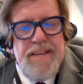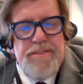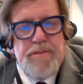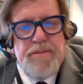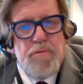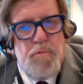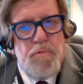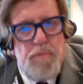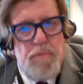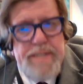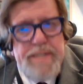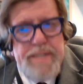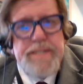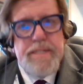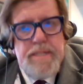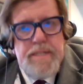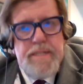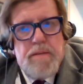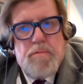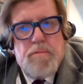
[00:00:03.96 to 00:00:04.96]
The
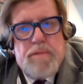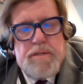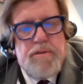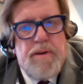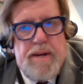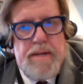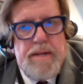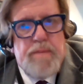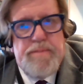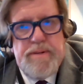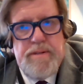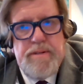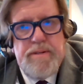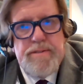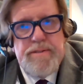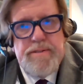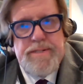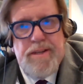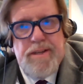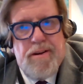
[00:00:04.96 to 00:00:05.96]
riches that we're trying to
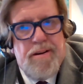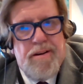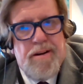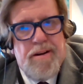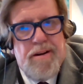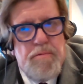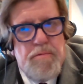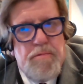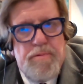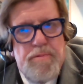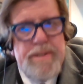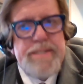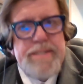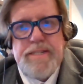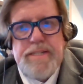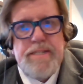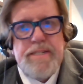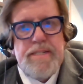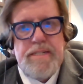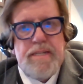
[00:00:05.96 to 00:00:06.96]
produce are
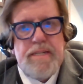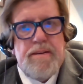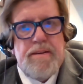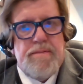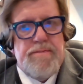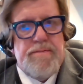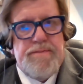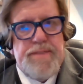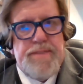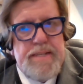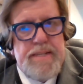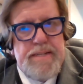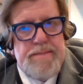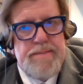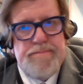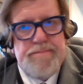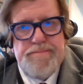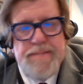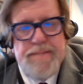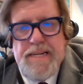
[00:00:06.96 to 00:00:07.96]
riches of
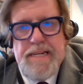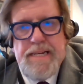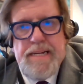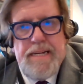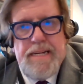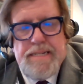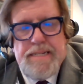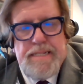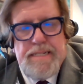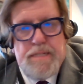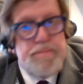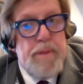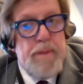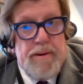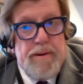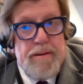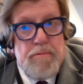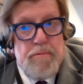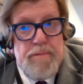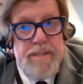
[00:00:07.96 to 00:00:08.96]
the
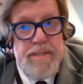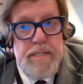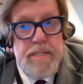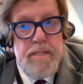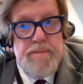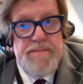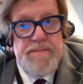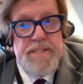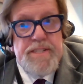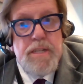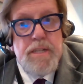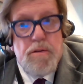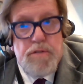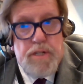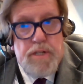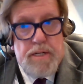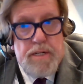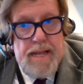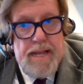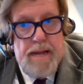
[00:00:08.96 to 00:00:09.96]
spirit, riches of
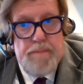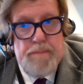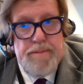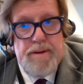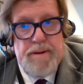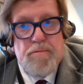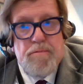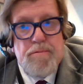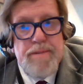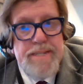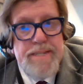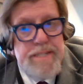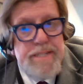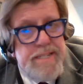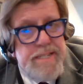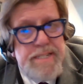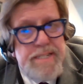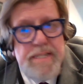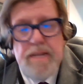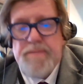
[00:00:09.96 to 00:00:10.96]
social capital,
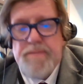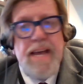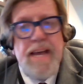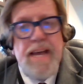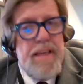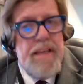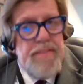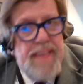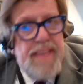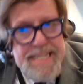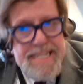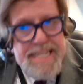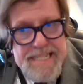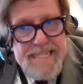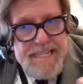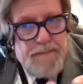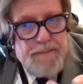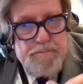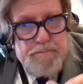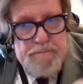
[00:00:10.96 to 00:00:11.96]
riches of, that's
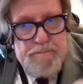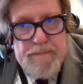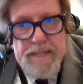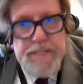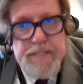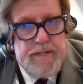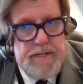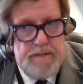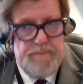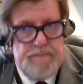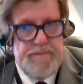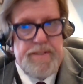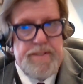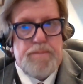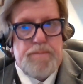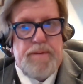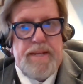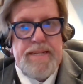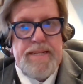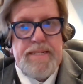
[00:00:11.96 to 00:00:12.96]
the mission of
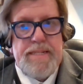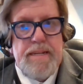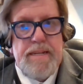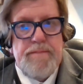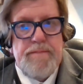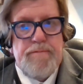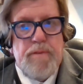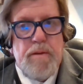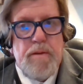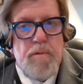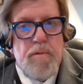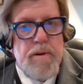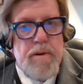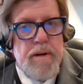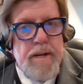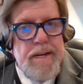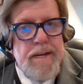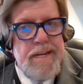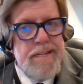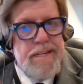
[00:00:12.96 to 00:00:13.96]
this place. If we were
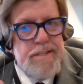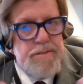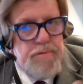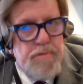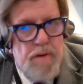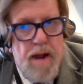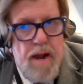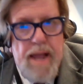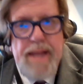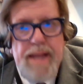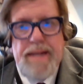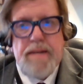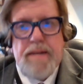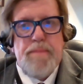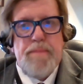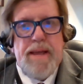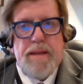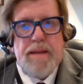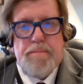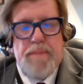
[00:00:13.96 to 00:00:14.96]
trying to
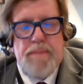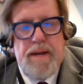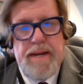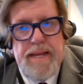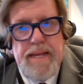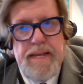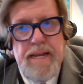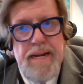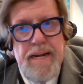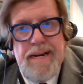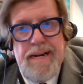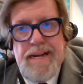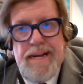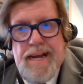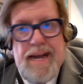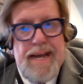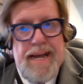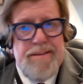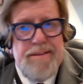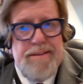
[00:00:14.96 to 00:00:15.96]
make money,
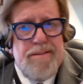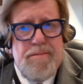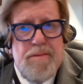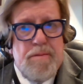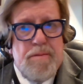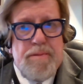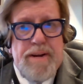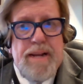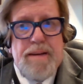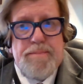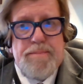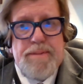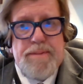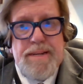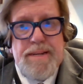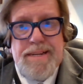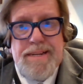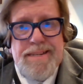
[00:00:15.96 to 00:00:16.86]
I don't know what would happen.